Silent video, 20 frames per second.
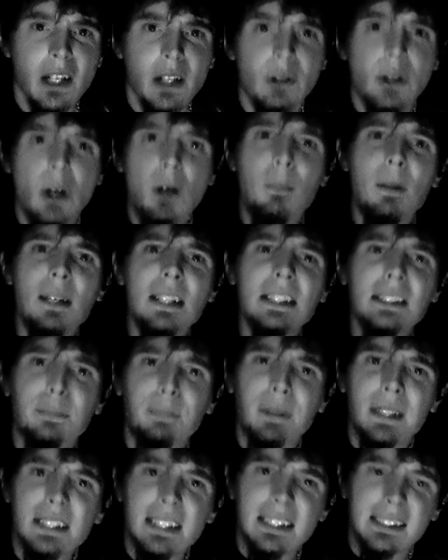Nobody's
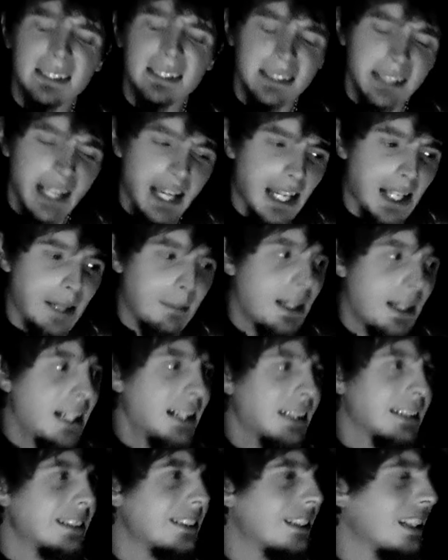been the same
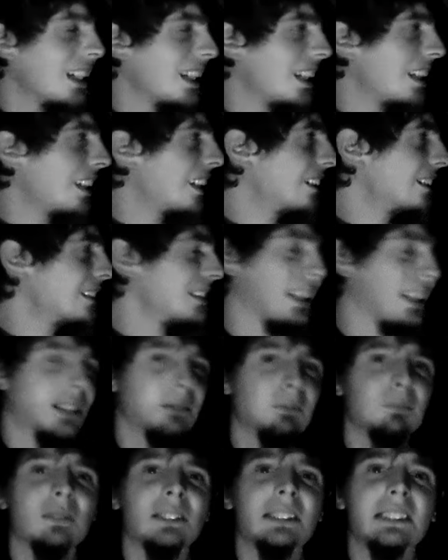
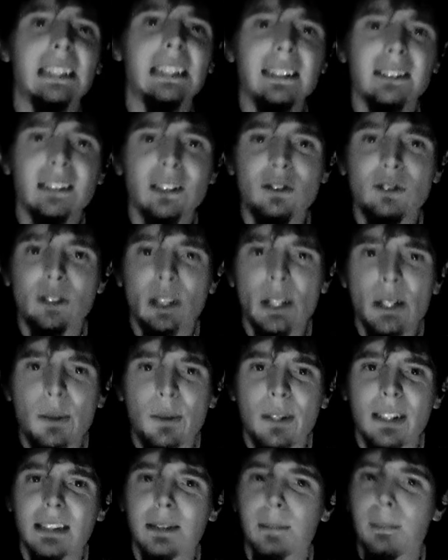season two
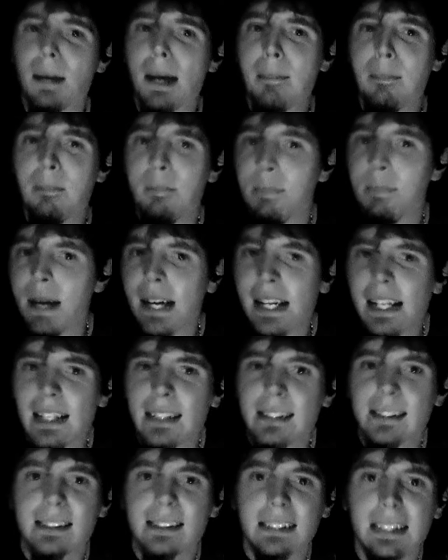is my
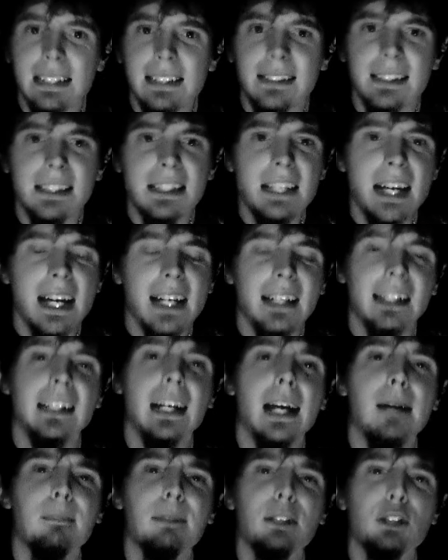biggest season yet, and
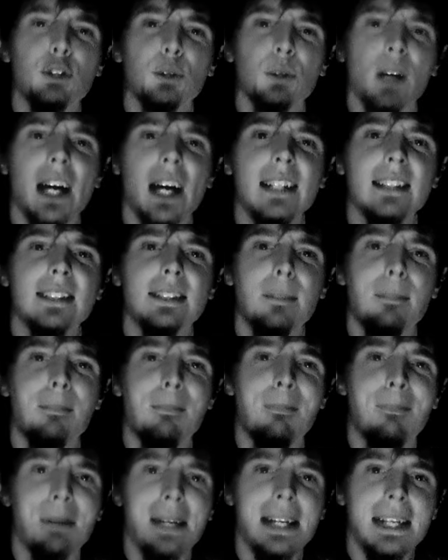I've been trying to
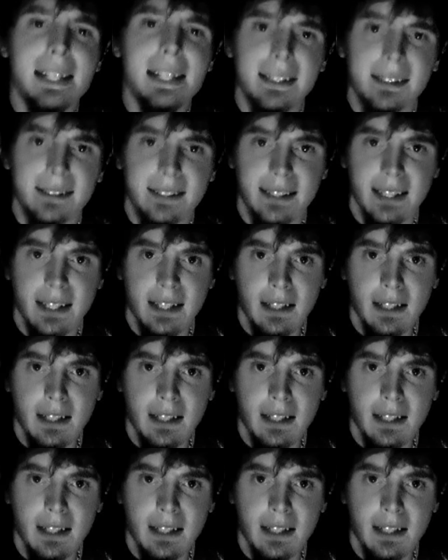beat it